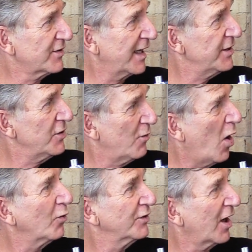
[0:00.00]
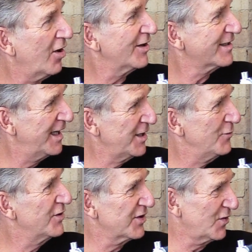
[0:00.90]
can you own the content you
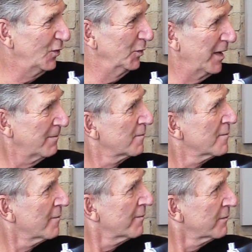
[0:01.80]
just told me? Yeah.